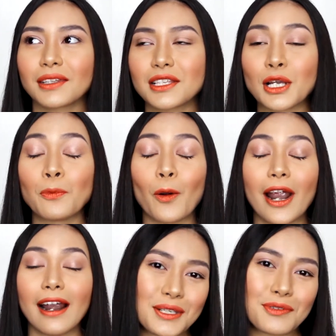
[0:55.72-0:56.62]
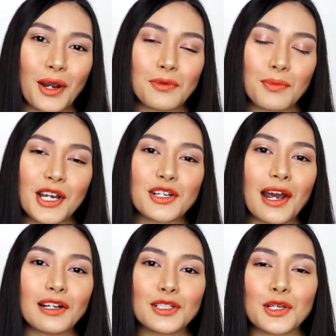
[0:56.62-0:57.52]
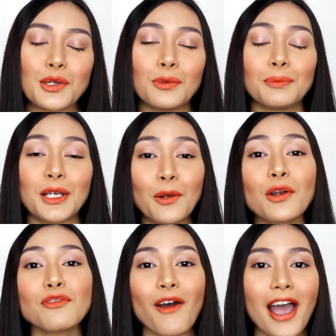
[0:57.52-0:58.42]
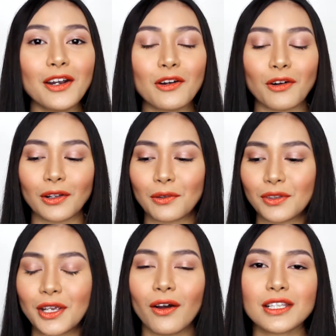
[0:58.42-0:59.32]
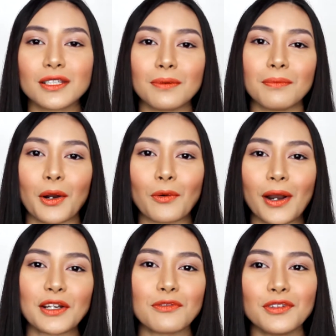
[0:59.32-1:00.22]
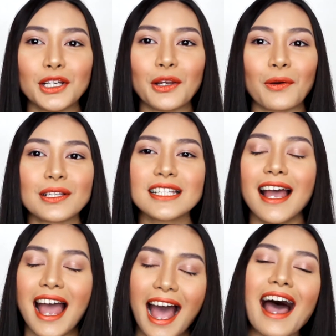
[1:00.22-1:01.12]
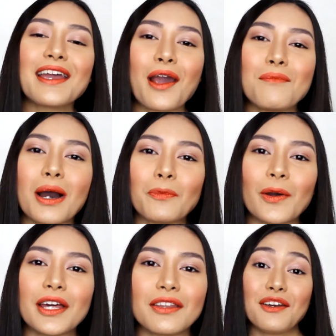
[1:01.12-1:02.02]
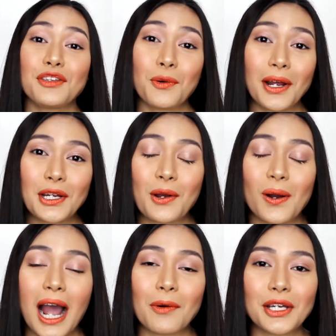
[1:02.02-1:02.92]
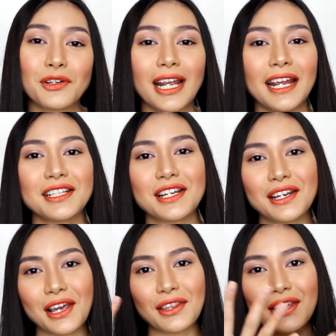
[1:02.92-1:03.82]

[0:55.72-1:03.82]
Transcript: Somewhere. Subscribe to my channel so you will be notified of all of the awesome random videos I come up with. If you want to know how I created